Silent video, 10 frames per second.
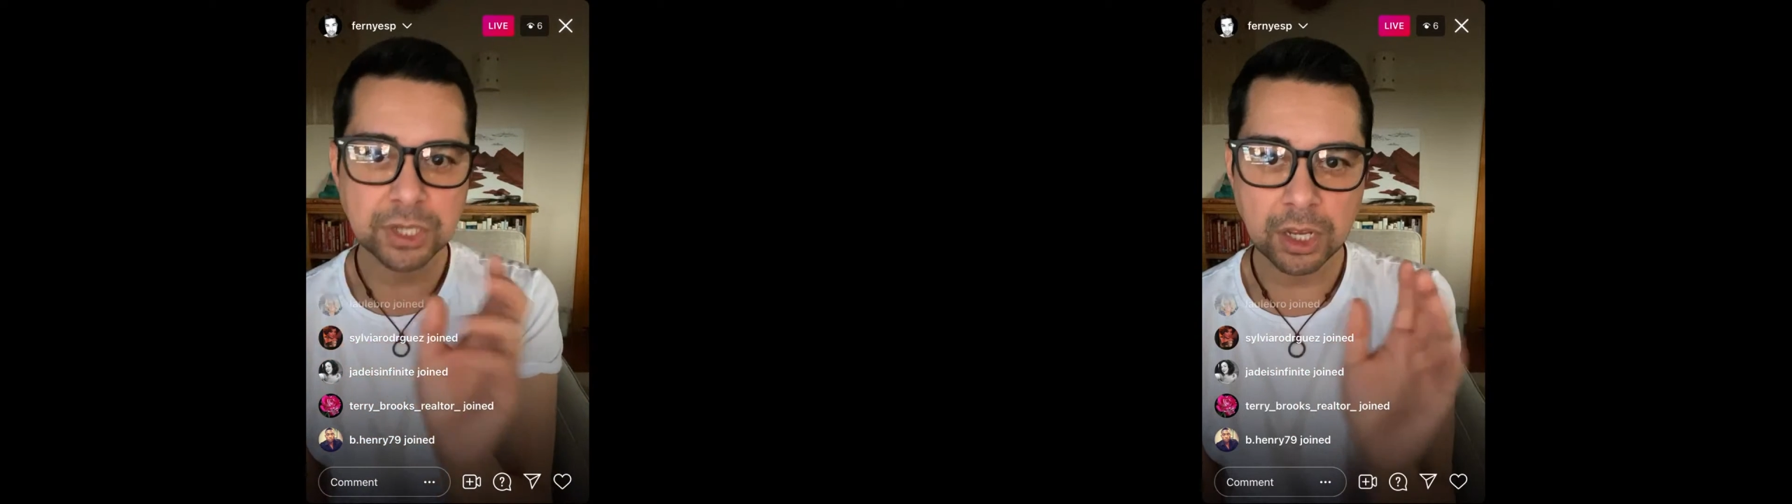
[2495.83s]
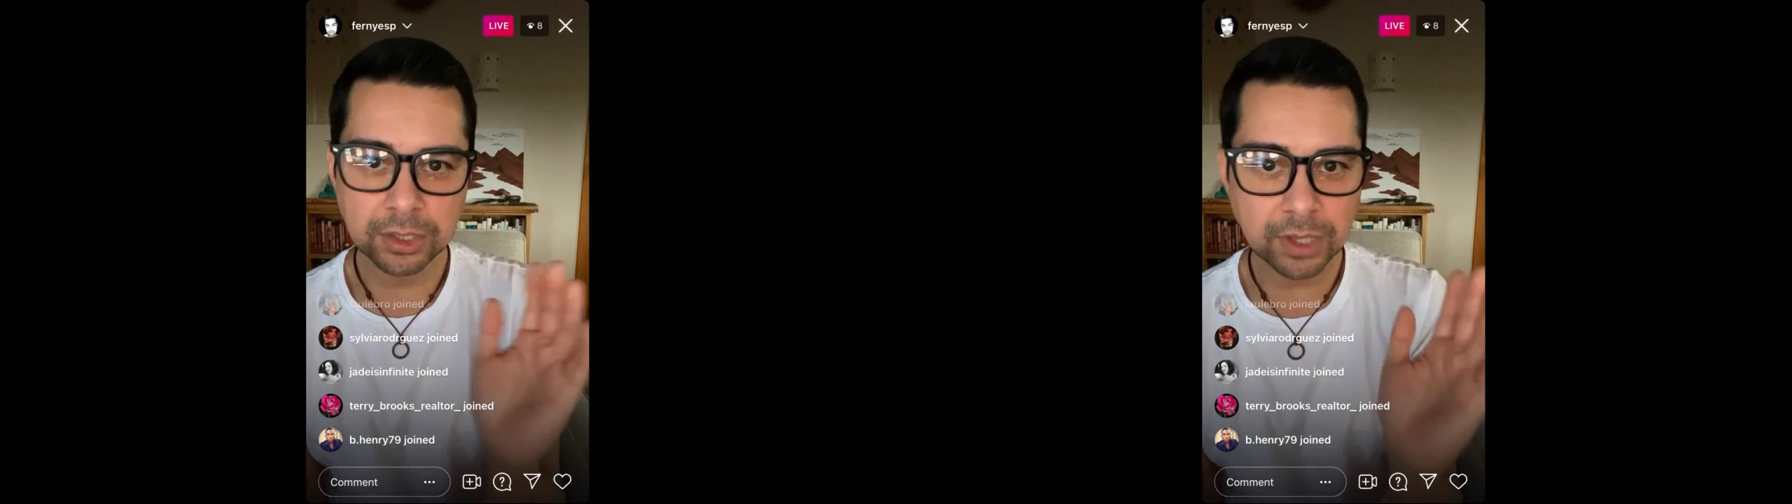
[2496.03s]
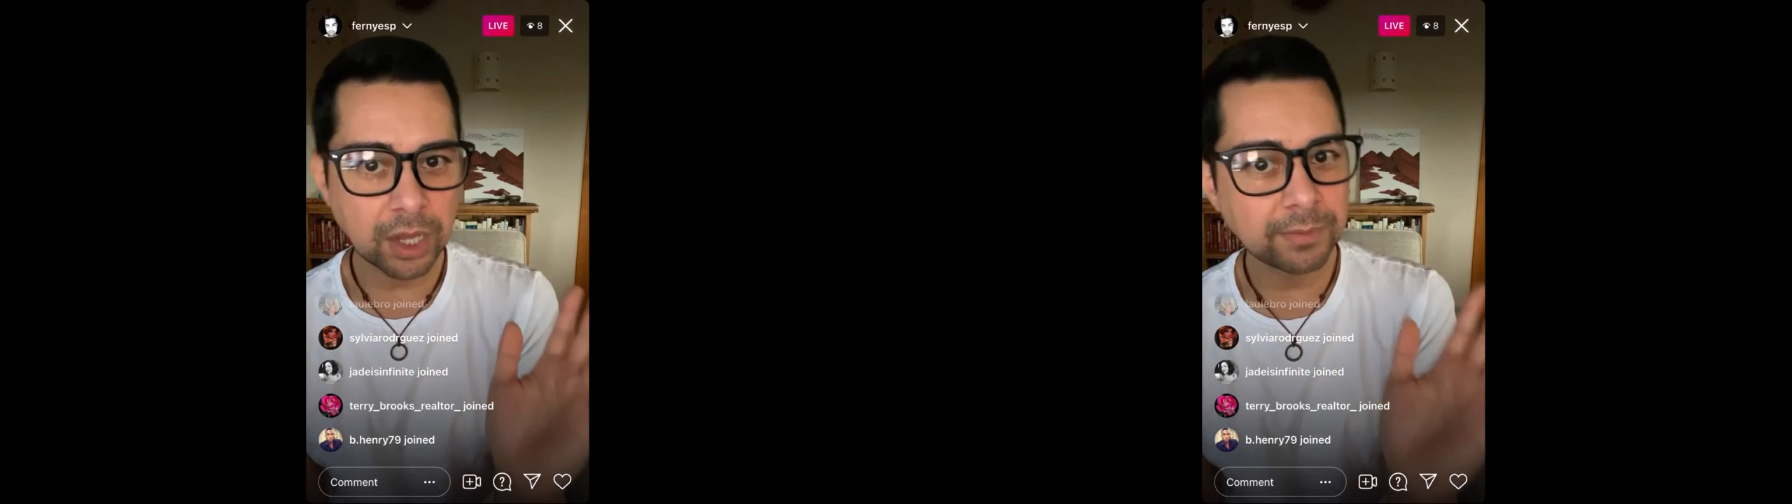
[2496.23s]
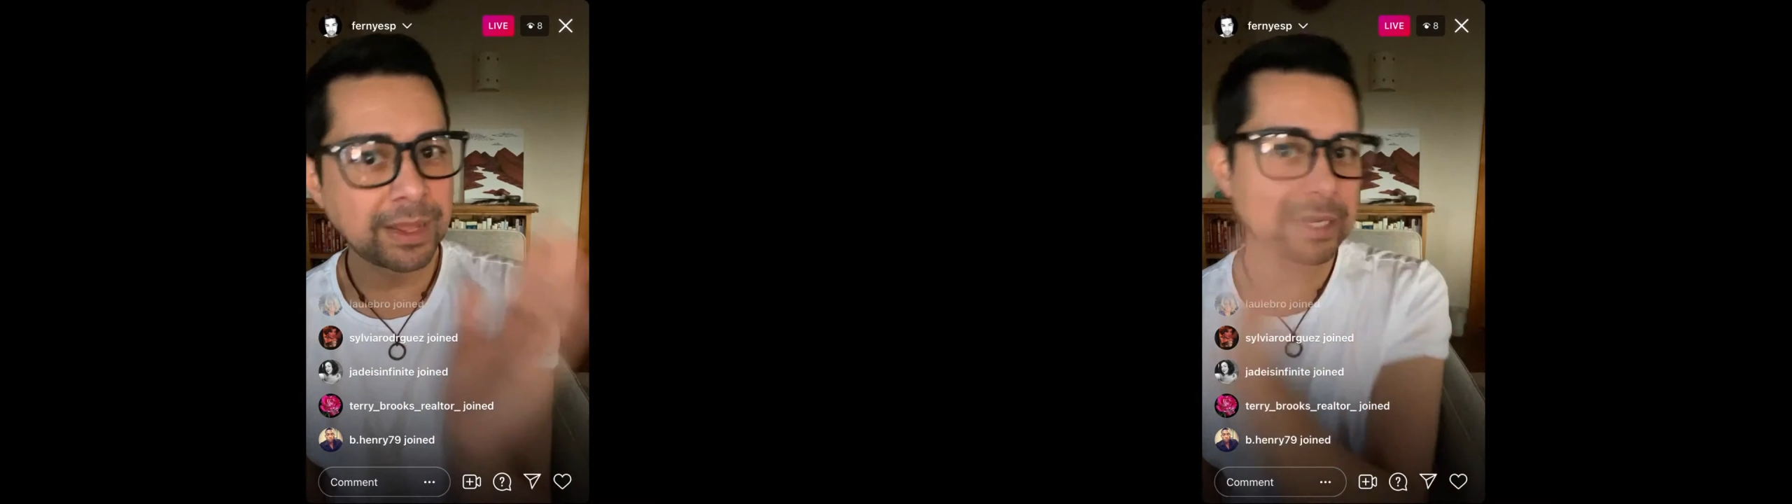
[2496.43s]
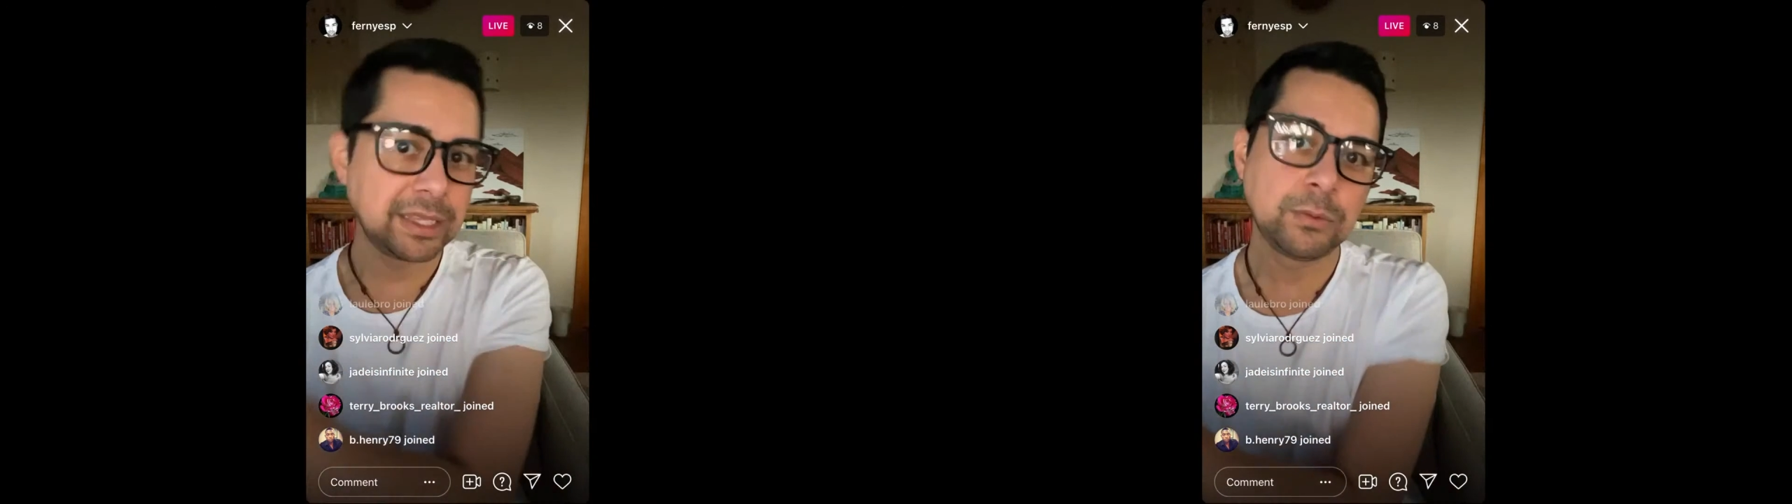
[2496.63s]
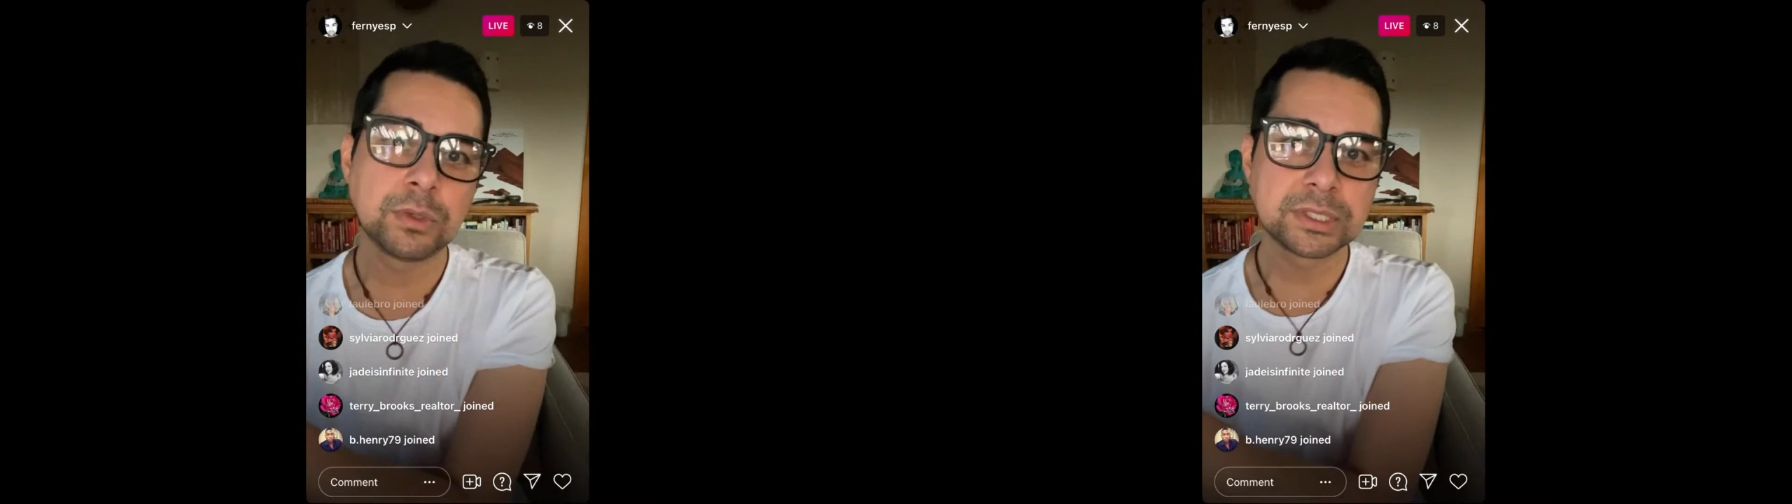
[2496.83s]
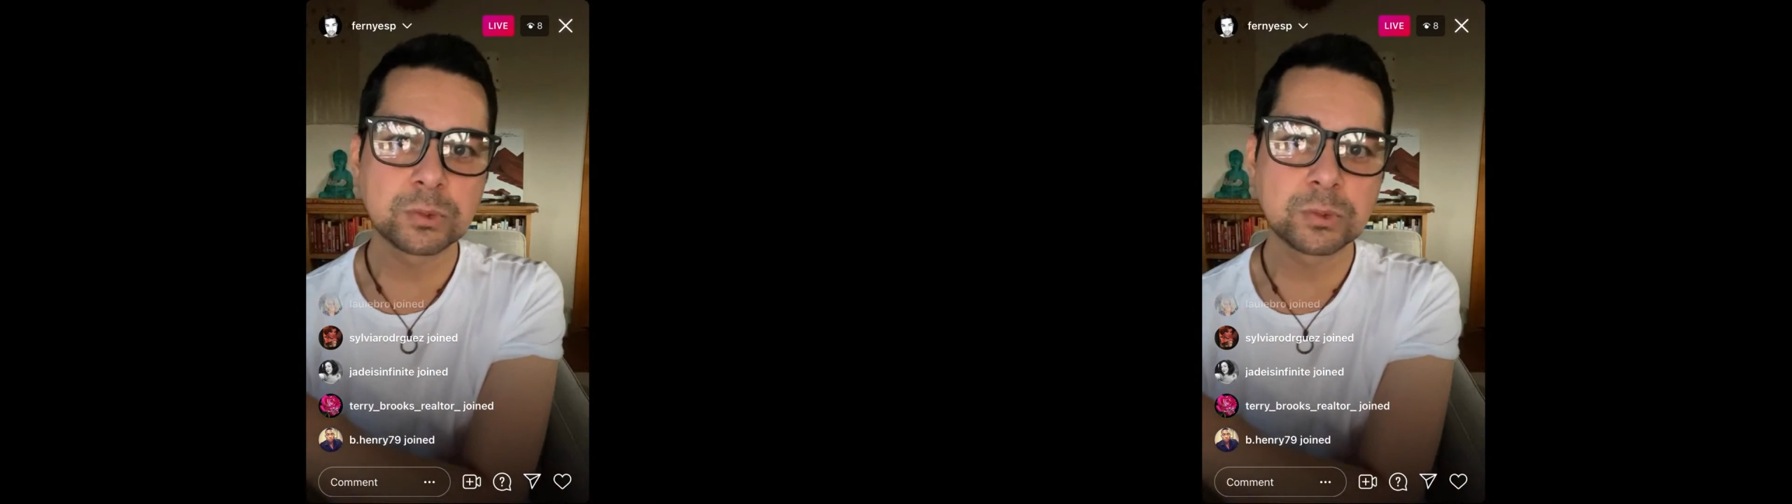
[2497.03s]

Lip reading: which automatically will